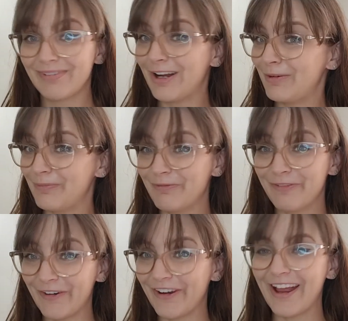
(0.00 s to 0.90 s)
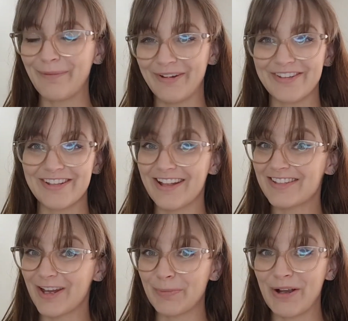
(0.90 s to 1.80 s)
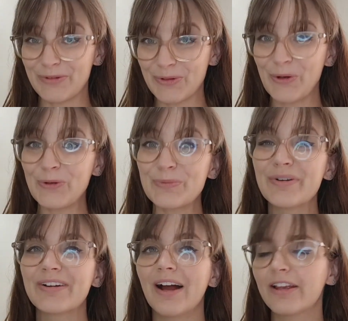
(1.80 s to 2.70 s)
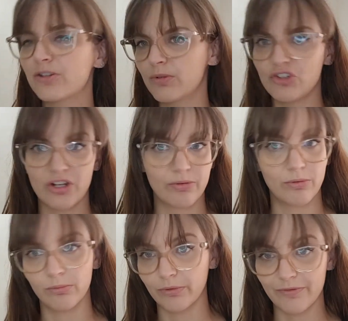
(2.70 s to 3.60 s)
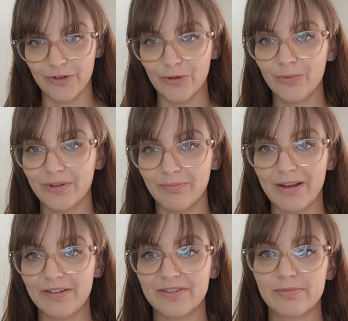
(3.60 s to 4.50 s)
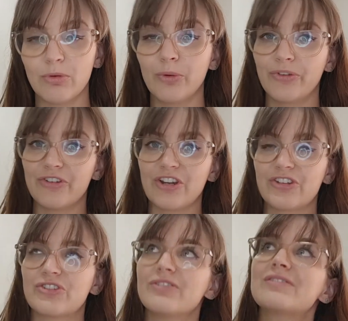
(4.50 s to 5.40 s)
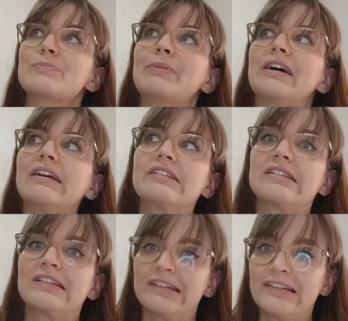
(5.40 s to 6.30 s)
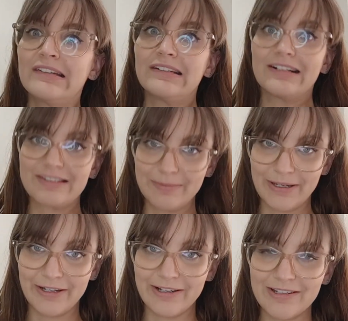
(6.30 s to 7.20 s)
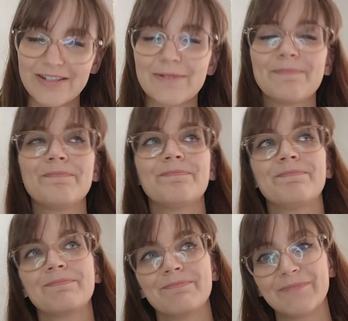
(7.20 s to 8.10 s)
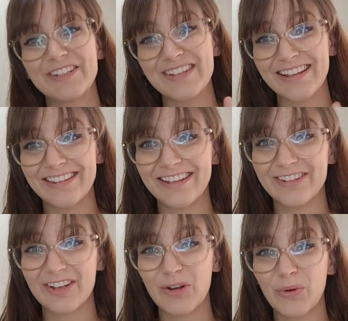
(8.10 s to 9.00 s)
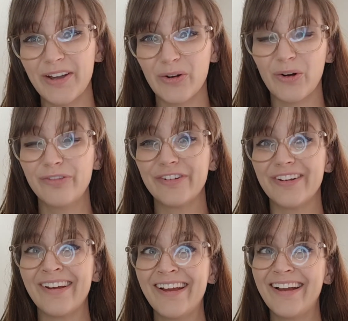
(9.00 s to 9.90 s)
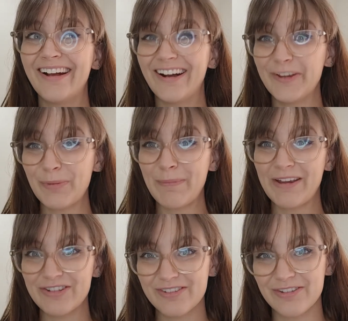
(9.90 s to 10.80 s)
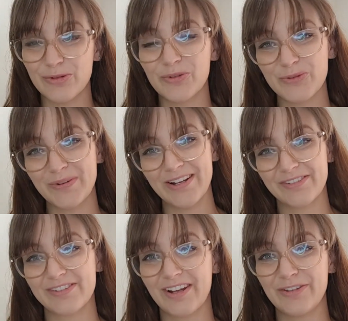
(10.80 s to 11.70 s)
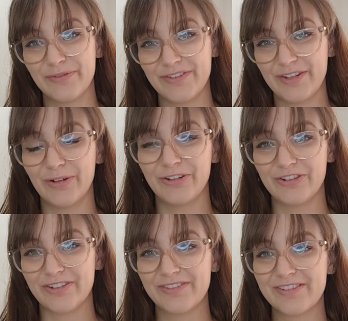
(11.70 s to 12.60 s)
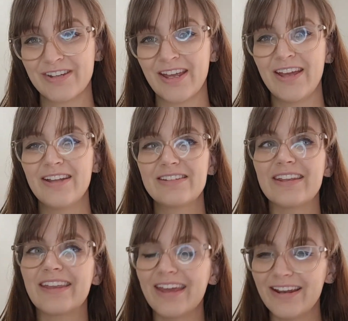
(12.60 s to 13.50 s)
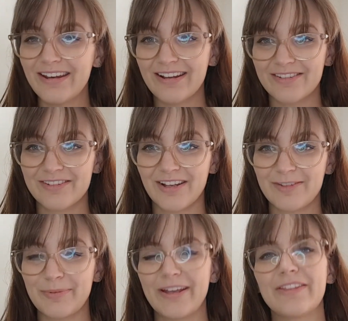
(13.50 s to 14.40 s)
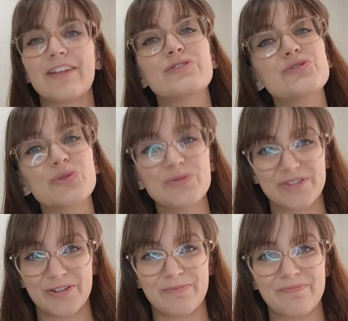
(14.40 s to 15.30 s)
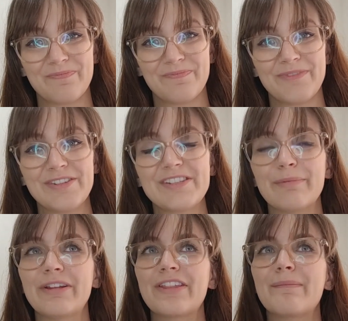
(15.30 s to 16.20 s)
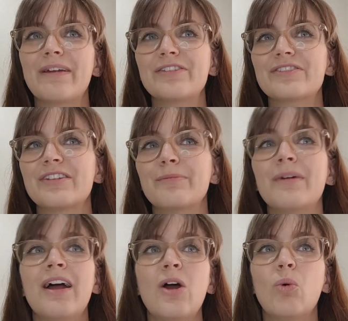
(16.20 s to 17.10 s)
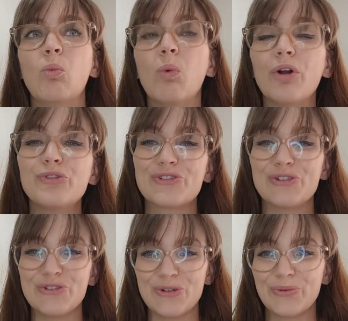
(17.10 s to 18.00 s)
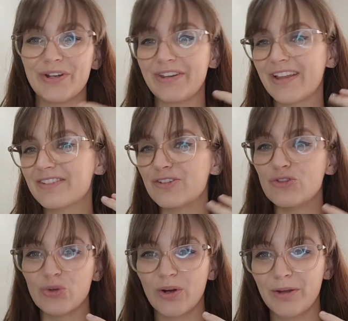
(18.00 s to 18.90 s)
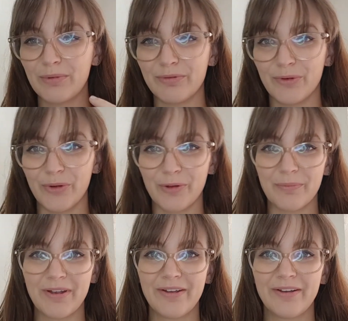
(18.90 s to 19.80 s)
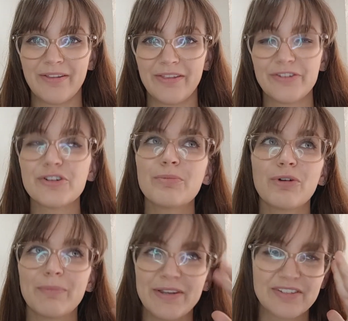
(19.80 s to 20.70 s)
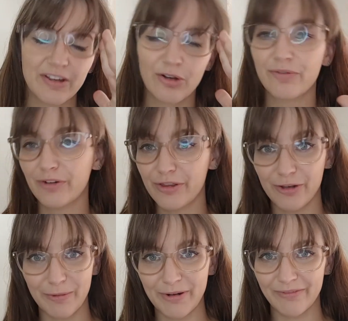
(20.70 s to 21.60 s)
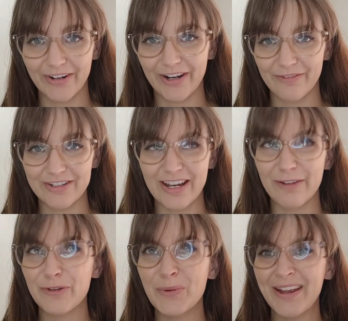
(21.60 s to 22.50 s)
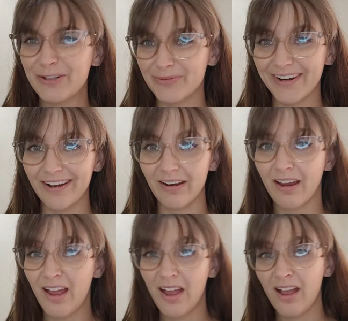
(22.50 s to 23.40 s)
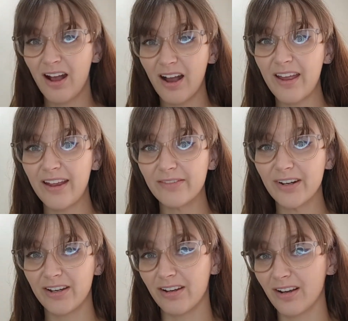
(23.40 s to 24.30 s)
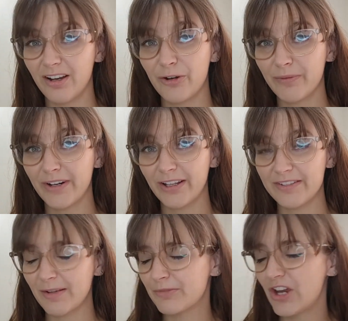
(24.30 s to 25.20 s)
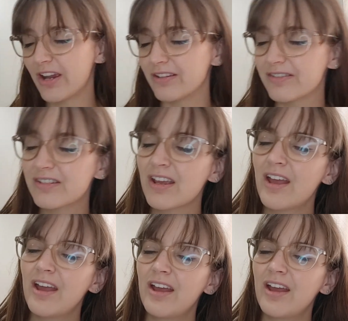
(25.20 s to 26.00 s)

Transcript: I'm very happy to say that's out of my scope. I can do a general review and make small suggestions, but that's about it. The second thing is I quite often ask my patients to talk to an exercise physiologist to get an exercise plan that suits them, something that makes them want to do it, that's enjoyable for them. There's no point me say go for a 30-minute run every day if you hate running. I hate running. I don't run unless I'm chased.